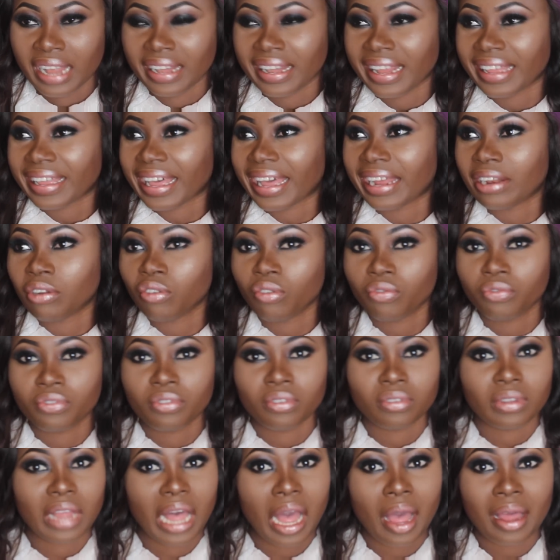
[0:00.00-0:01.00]
Like I love
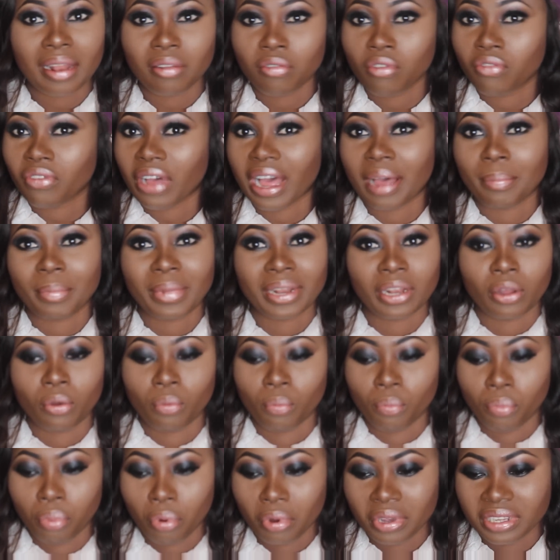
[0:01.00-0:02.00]
amala
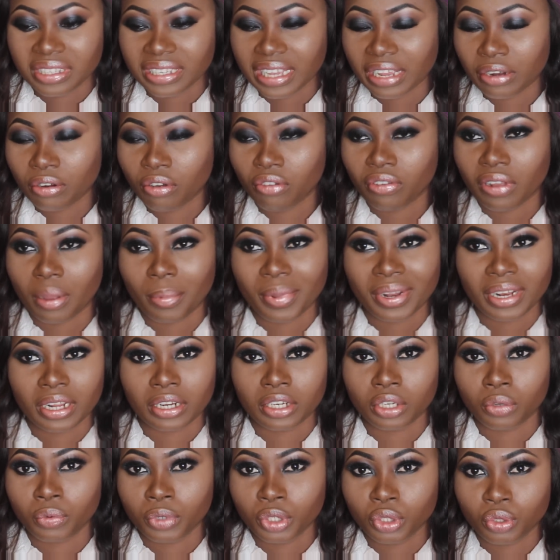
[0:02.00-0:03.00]
on point. I love amala
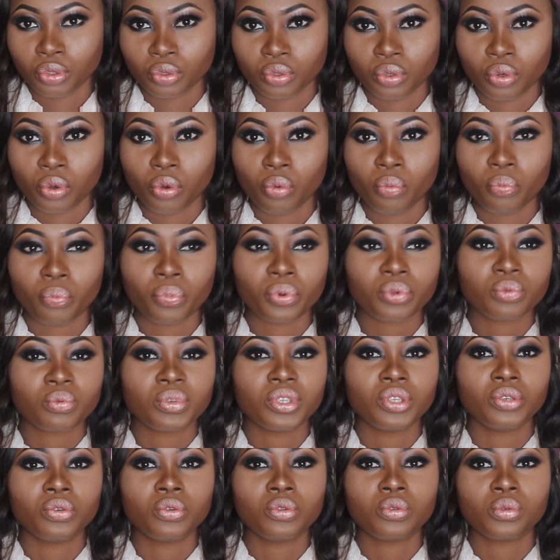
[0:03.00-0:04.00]
newedu. But
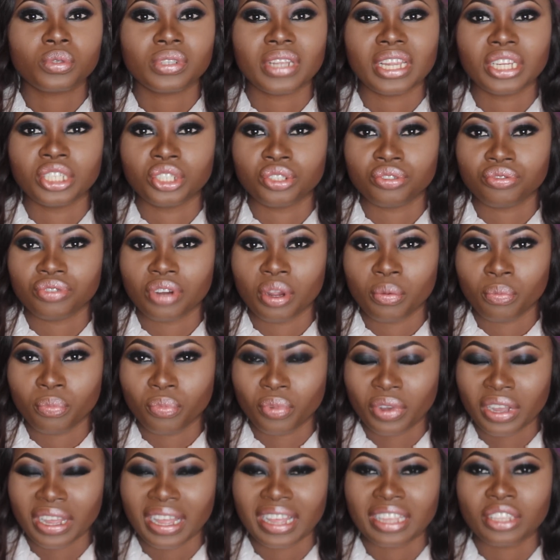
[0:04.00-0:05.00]
when you go to Nigerian
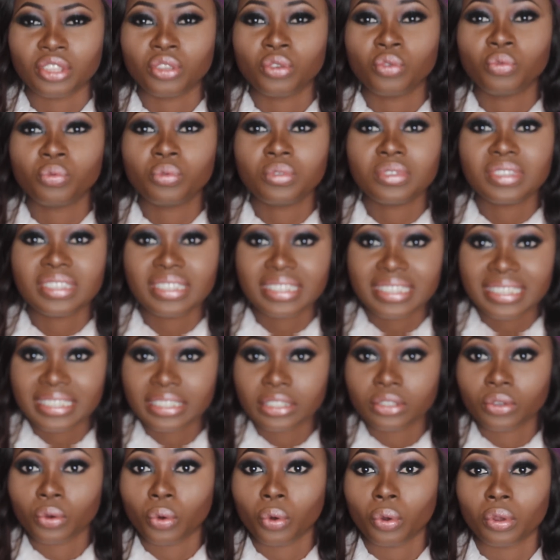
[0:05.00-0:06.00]
buka, you will see
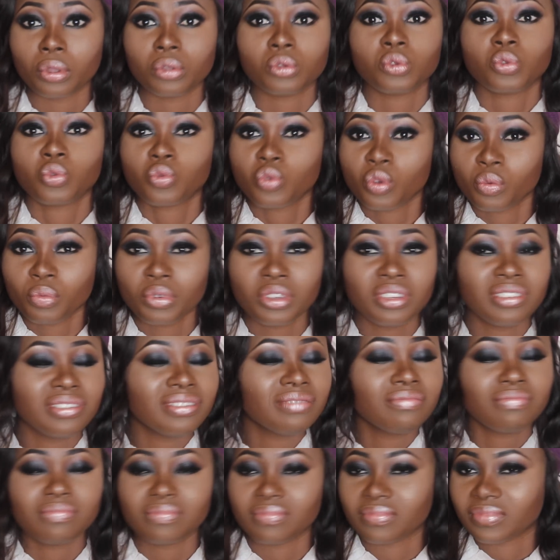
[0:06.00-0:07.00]
the oil swimming.
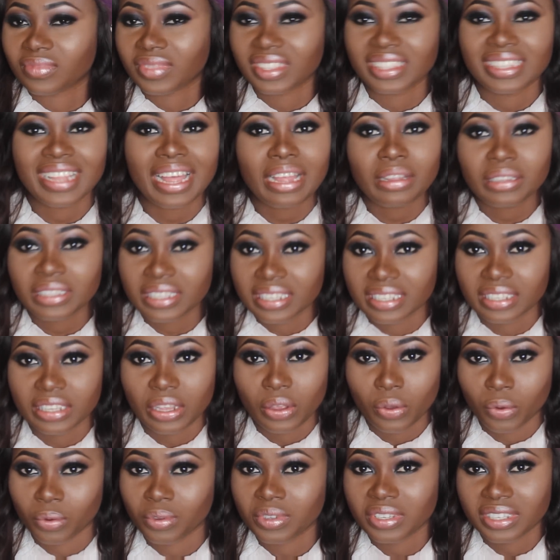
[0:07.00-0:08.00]
That is
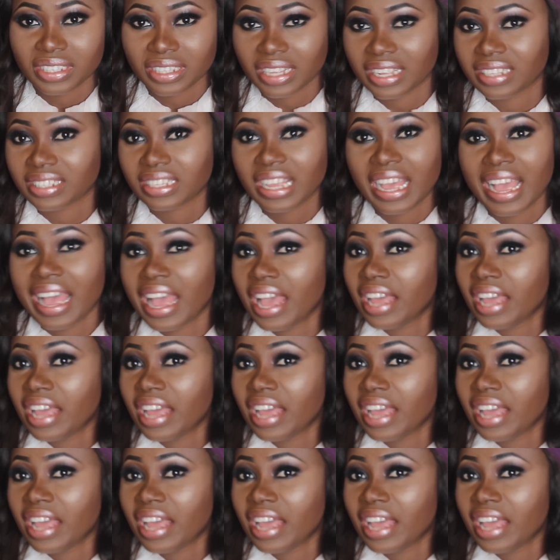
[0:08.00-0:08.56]
a constant.